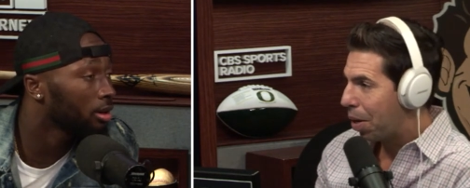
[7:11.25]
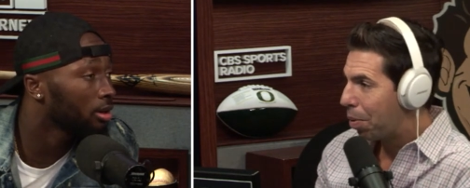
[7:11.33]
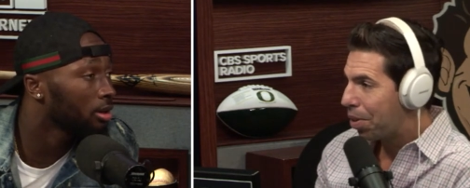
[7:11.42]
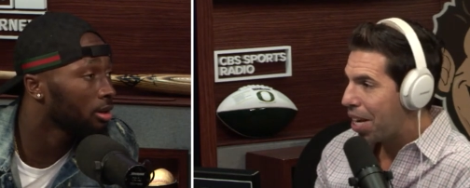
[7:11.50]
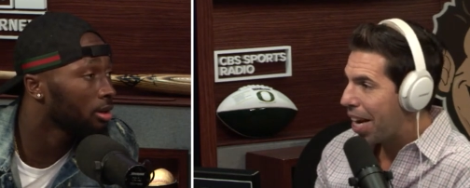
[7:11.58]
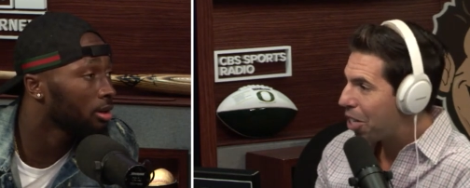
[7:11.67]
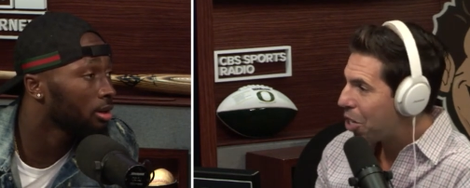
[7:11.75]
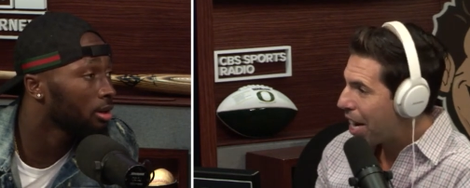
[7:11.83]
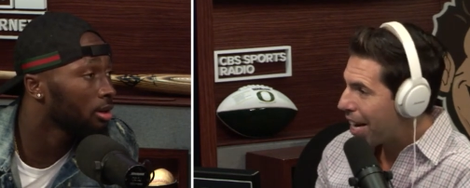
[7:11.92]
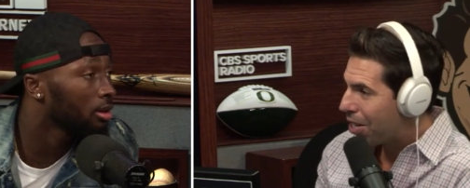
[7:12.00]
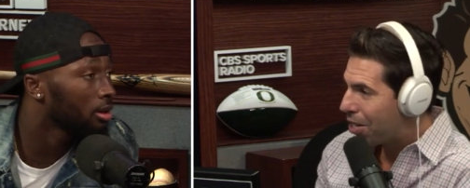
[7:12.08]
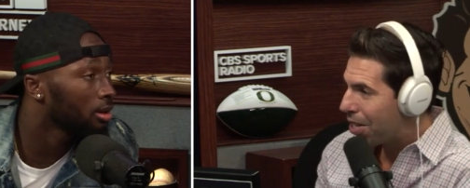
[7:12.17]
Speaker 1: who will take
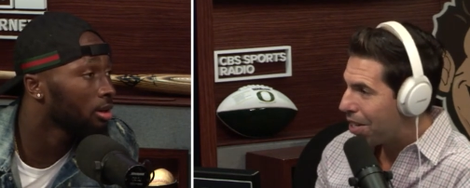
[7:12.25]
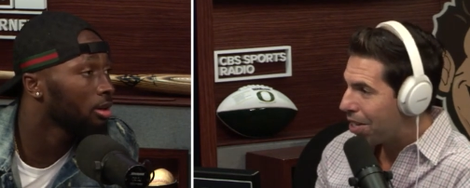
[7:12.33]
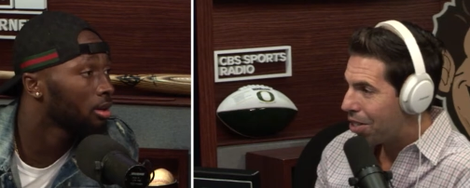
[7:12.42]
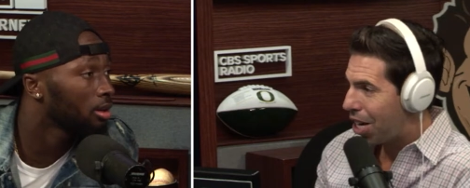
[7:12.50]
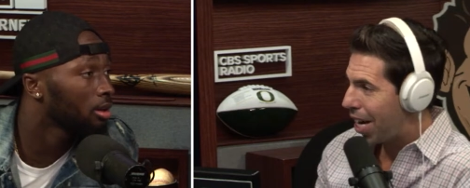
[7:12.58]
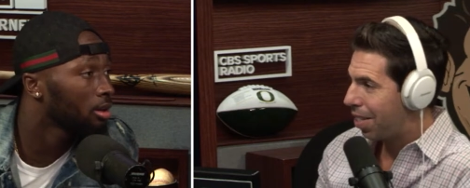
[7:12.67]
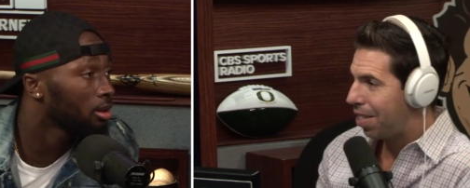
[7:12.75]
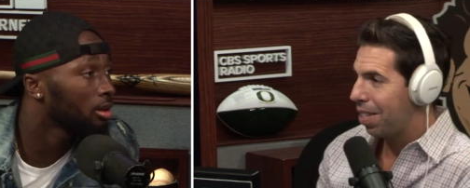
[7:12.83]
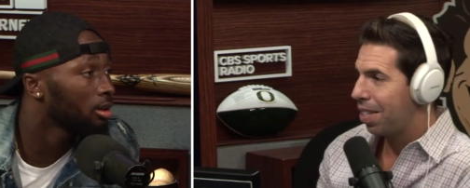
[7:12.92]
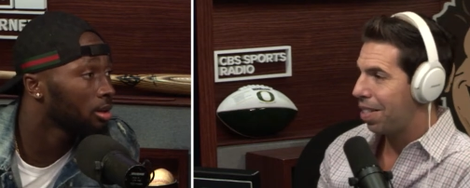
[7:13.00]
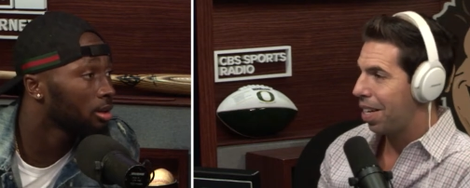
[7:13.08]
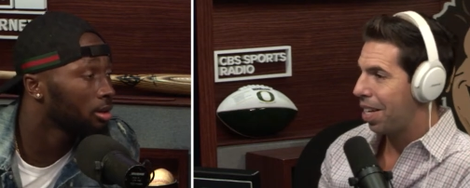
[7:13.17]
chance,
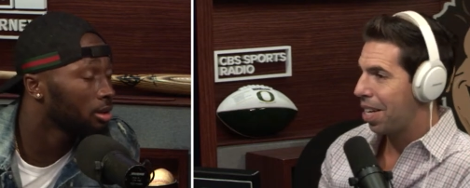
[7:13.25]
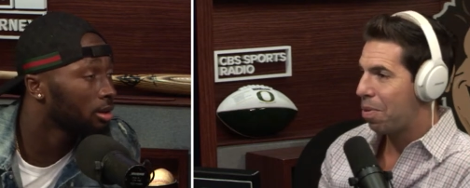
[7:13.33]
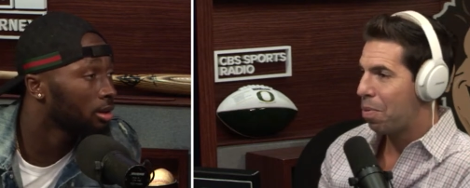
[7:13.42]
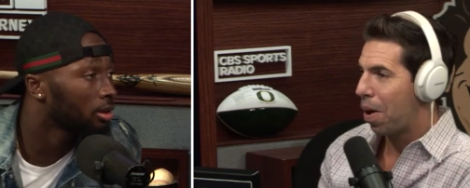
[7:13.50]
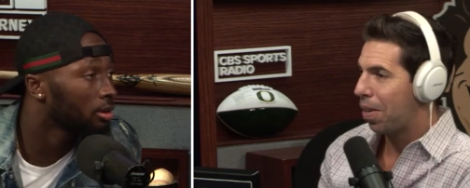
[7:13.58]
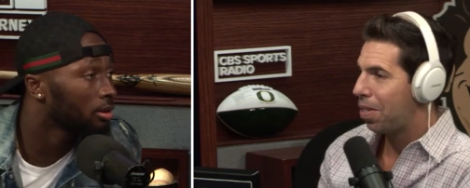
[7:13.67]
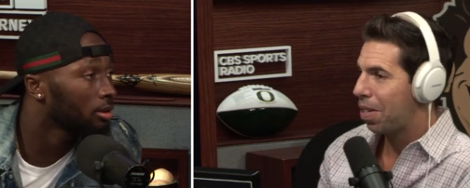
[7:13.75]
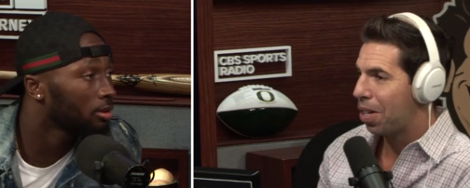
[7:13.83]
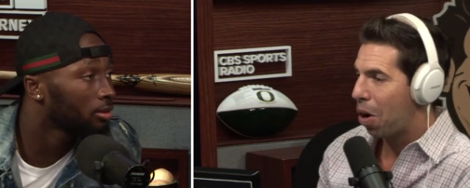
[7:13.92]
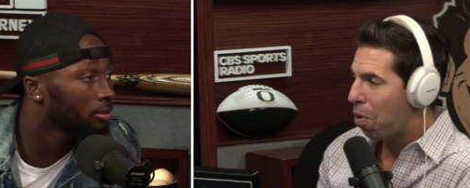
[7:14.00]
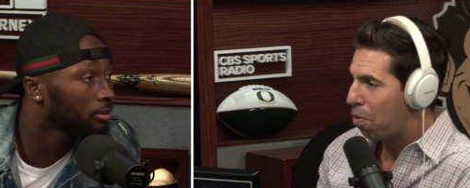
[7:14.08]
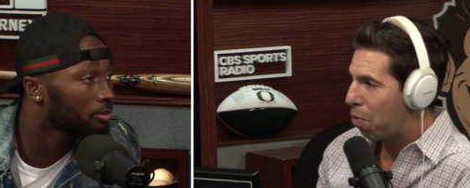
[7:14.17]
chances and he yeah. wants to
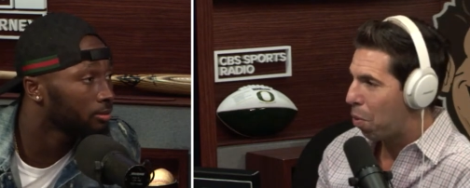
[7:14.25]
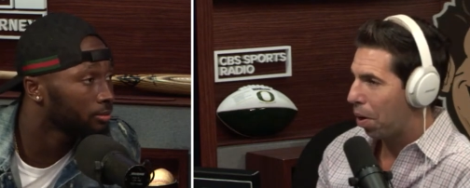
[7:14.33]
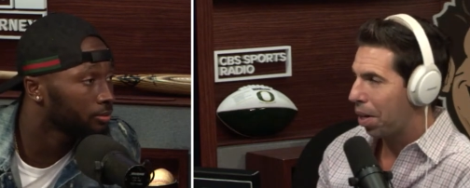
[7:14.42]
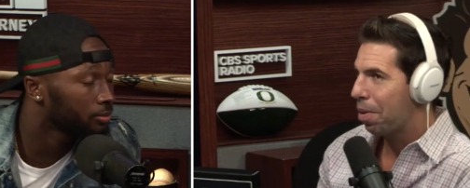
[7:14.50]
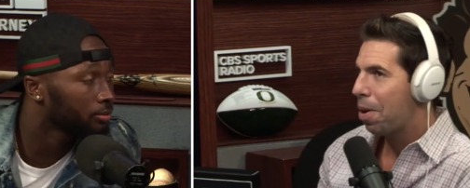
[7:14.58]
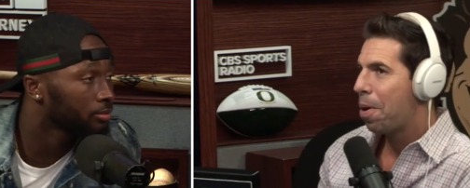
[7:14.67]
go for it